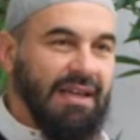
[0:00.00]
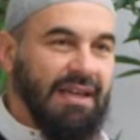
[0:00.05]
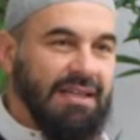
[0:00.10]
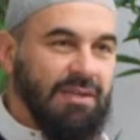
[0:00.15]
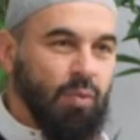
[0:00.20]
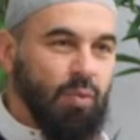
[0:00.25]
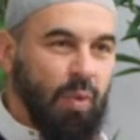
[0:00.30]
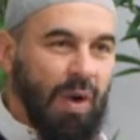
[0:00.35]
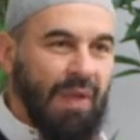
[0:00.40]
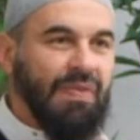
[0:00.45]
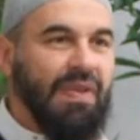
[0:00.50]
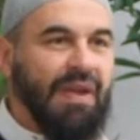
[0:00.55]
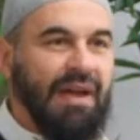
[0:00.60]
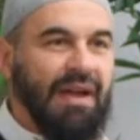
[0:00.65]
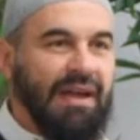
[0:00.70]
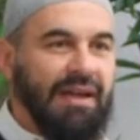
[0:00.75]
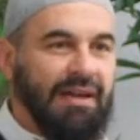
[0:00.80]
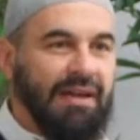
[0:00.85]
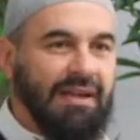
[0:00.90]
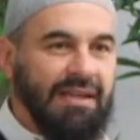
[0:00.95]
wonder
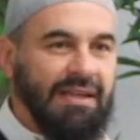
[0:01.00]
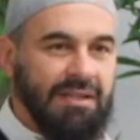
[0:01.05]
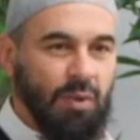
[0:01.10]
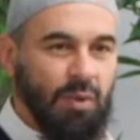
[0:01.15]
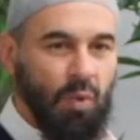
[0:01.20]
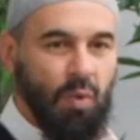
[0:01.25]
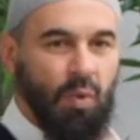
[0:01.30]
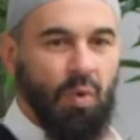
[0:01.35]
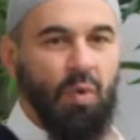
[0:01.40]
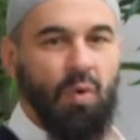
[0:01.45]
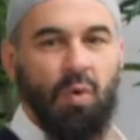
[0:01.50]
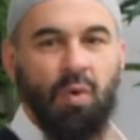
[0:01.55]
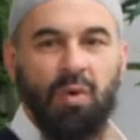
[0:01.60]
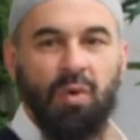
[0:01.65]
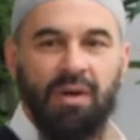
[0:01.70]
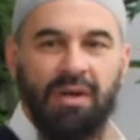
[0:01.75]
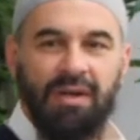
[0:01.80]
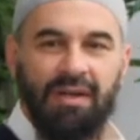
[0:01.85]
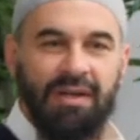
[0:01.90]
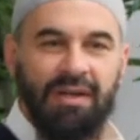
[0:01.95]
and His awe
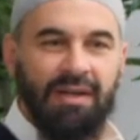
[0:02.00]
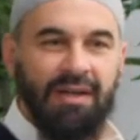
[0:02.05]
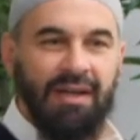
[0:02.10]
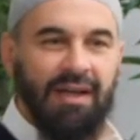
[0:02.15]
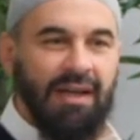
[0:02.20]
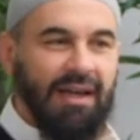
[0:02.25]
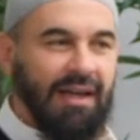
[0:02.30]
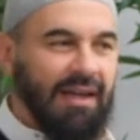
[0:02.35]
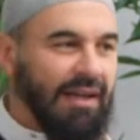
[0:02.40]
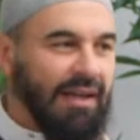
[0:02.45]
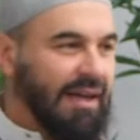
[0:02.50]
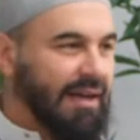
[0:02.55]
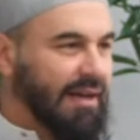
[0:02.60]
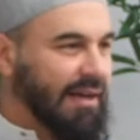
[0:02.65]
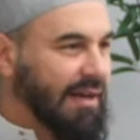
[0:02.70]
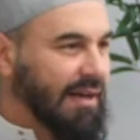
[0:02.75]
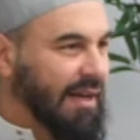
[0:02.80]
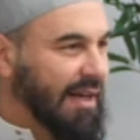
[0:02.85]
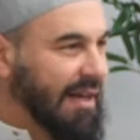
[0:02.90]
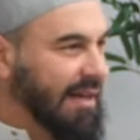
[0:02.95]

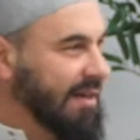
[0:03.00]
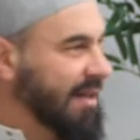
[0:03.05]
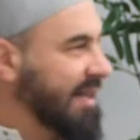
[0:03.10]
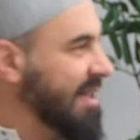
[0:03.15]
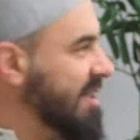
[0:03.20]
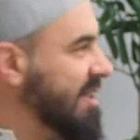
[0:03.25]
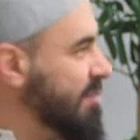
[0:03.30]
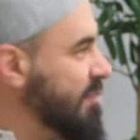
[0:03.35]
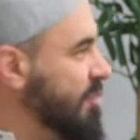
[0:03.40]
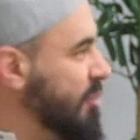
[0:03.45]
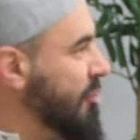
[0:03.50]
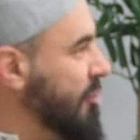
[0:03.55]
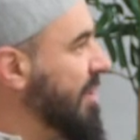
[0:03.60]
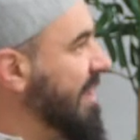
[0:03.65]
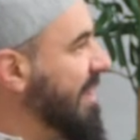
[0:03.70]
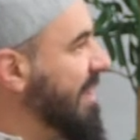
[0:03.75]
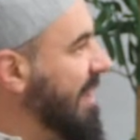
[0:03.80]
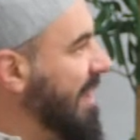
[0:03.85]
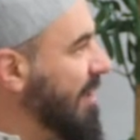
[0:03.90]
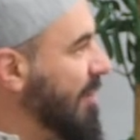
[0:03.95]
and His
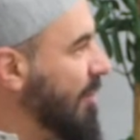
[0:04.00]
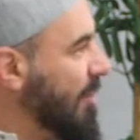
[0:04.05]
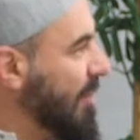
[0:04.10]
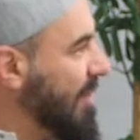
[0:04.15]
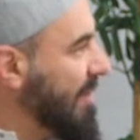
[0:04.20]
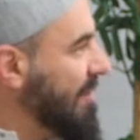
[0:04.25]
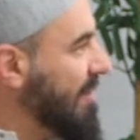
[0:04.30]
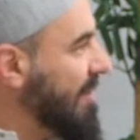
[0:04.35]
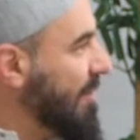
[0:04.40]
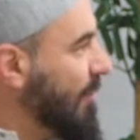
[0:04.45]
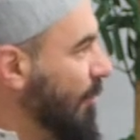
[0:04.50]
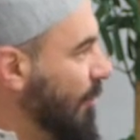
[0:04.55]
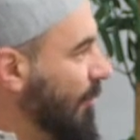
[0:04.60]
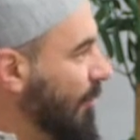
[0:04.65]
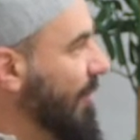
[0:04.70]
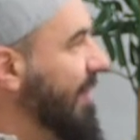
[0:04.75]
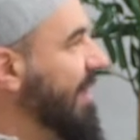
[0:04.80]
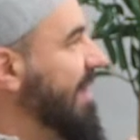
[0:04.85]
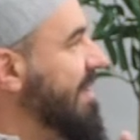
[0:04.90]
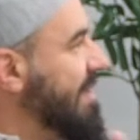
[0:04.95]
beauty and all
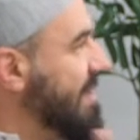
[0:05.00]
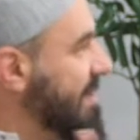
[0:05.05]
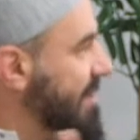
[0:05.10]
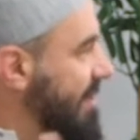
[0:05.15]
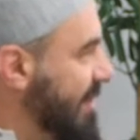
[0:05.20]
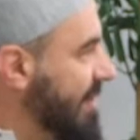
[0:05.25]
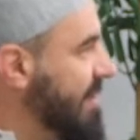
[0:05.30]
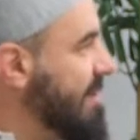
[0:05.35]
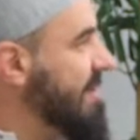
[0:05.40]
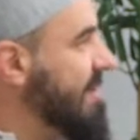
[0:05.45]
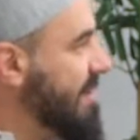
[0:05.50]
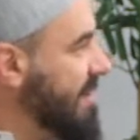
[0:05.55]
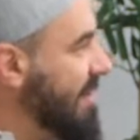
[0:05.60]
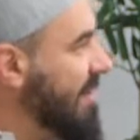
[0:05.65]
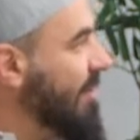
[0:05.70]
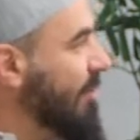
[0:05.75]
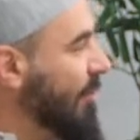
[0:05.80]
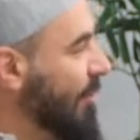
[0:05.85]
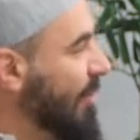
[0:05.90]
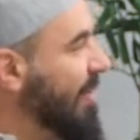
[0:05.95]
these things,
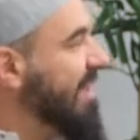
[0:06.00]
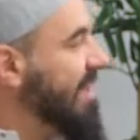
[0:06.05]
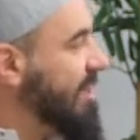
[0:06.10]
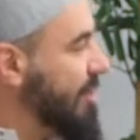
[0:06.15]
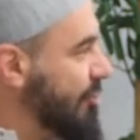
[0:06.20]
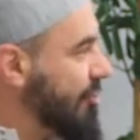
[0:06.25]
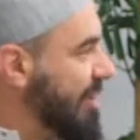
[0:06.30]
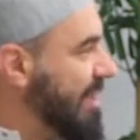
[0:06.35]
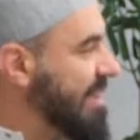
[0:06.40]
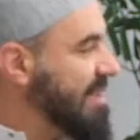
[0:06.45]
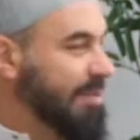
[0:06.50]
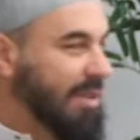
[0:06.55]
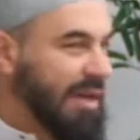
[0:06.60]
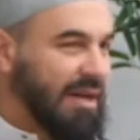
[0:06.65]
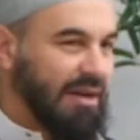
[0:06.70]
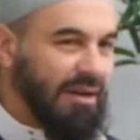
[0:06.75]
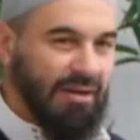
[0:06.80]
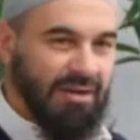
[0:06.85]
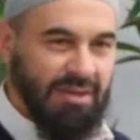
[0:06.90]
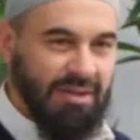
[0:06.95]
all these traits about
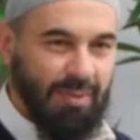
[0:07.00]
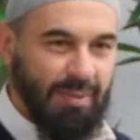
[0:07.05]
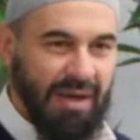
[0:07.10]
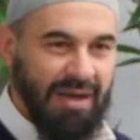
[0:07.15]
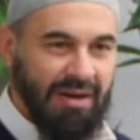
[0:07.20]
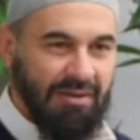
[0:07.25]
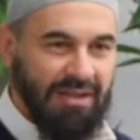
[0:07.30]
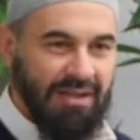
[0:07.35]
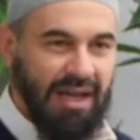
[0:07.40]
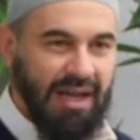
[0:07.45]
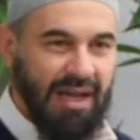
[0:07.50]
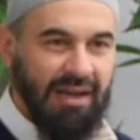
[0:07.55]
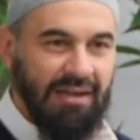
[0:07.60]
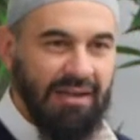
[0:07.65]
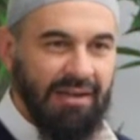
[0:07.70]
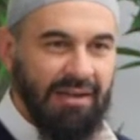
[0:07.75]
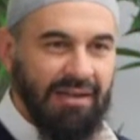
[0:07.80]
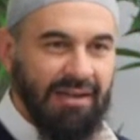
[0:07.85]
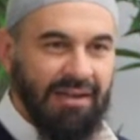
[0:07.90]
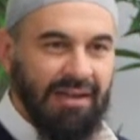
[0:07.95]
Allah subhanahu wa ta'ala
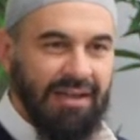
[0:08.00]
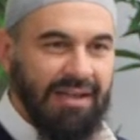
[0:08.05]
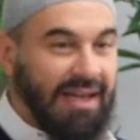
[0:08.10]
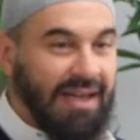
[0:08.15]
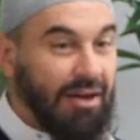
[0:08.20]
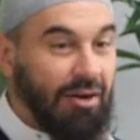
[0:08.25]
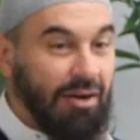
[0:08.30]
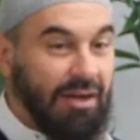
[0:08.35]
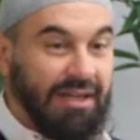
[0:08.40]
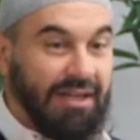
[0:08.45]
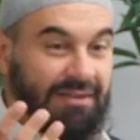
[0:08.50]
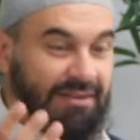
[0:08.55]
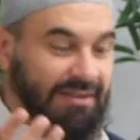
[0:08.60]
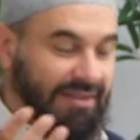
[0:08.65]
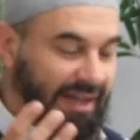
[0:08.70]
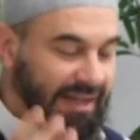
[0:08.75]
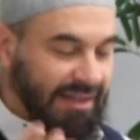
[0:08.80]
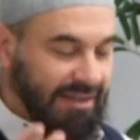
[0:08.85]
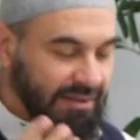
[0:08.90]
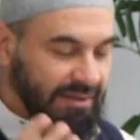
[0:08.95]
cannot
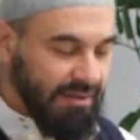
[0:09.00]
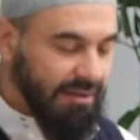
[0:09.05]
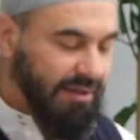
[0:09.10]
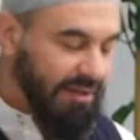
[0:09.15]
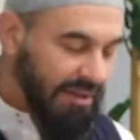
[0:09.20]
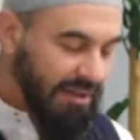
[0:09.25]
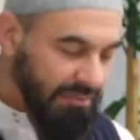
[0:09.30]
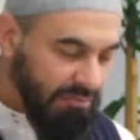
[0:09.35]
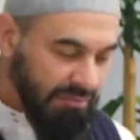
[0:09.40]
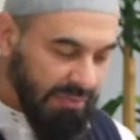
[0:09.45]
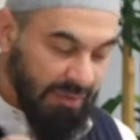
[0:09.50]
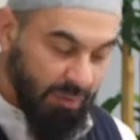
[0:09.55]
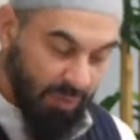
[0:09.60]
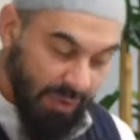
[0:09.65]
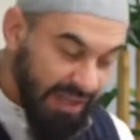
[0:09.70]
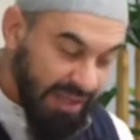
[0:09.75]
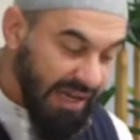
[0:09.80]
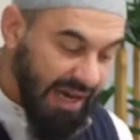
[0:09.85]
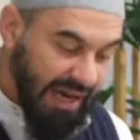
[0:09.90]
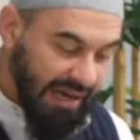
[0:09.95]
contain, and we
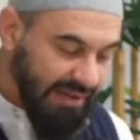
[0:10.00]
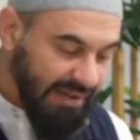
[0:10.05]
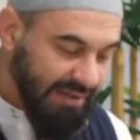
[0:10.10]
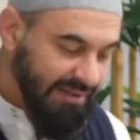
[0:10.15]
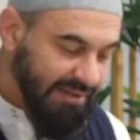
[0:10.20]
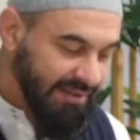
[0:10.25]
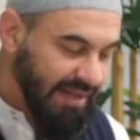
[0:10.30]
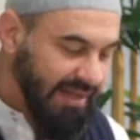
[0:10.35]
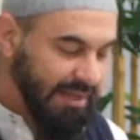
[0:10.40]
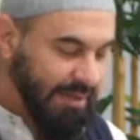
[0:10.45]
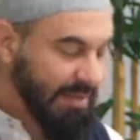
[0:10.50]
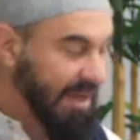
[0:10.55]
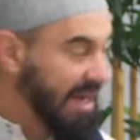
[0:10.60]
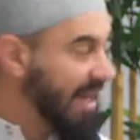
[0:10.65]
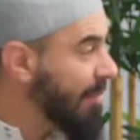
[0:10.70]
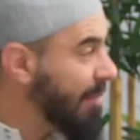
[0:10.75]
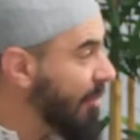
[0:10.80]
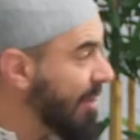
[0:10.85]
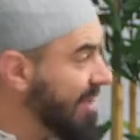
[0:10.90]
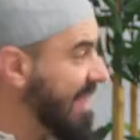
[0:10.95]
can't contain them in
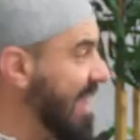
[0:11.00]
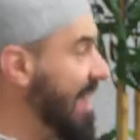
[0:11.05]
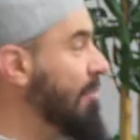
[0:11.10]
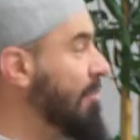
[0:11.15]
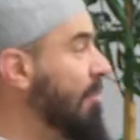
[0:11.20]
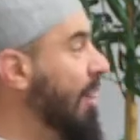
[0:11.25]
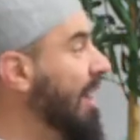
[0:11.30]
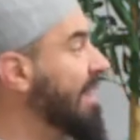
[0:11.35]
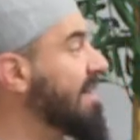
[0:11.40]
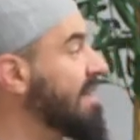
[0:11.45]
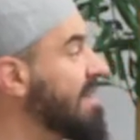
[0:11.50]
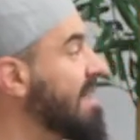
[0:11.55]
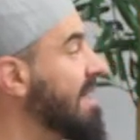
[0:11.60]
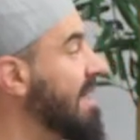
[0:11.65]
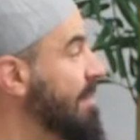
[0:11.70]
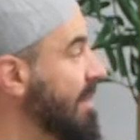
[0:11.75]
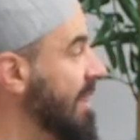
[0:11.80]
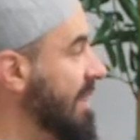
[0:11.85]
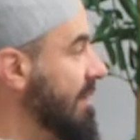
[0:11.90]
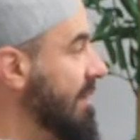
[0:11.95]
our mind. Our mind is
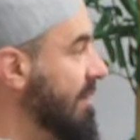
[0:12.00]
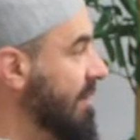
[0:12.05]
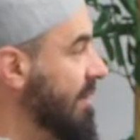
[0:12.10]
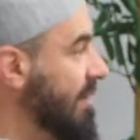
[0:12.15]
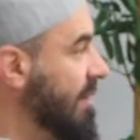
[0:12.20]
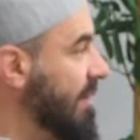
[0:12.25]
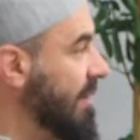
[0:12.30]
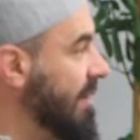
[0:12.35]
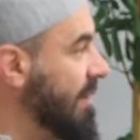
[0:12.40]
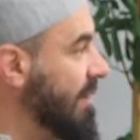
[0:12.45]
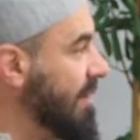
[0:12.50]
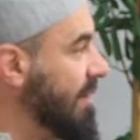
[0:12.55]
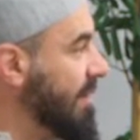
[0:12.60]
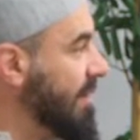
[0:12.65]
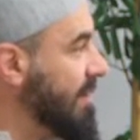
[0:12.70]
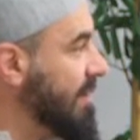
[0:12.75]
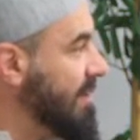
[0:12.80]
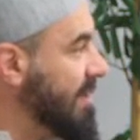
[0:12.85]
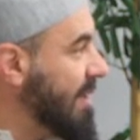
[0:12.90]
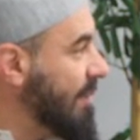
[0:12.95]
limited.
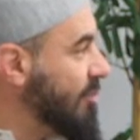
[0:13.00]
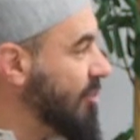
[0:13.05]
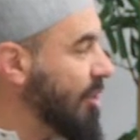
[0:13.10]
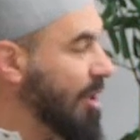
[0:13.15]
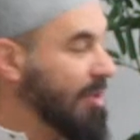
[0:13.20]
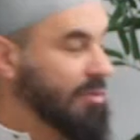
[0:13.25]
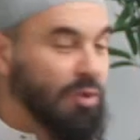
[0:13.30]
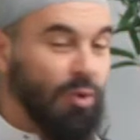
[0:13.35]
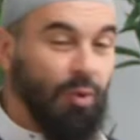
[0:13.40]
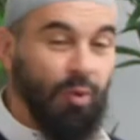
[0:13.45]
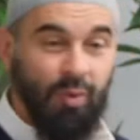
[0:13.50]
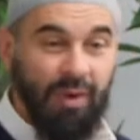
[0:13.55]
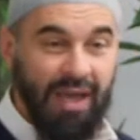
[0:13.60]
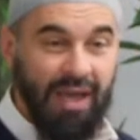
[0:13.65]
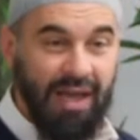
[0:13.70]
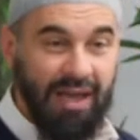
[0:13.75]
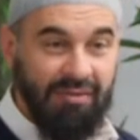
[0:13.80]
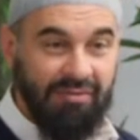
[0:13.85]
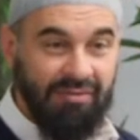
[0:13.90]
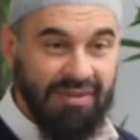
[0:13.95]
And sometimes all we
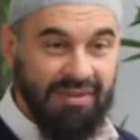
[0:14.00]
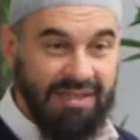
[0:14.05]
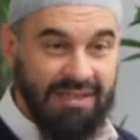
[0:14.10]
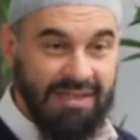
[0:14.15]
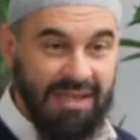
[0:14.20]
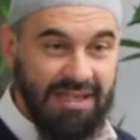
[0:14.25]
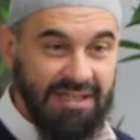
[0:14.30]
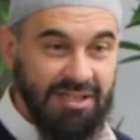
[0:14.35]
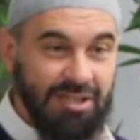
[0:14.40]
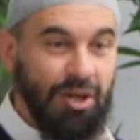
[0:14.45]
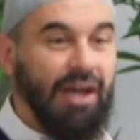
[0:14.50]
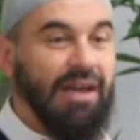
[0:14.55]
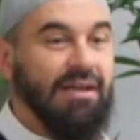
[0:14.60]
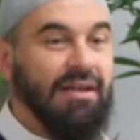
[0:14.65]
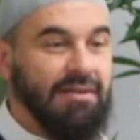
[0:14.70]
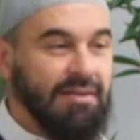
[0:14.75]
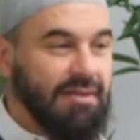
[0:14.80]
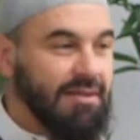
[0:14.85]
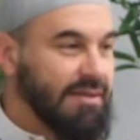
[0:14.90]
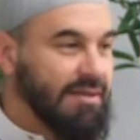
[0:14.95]
have is that
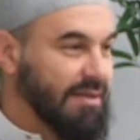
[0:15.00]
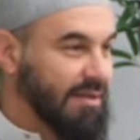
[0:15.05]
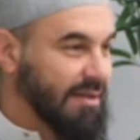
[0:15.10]
silence.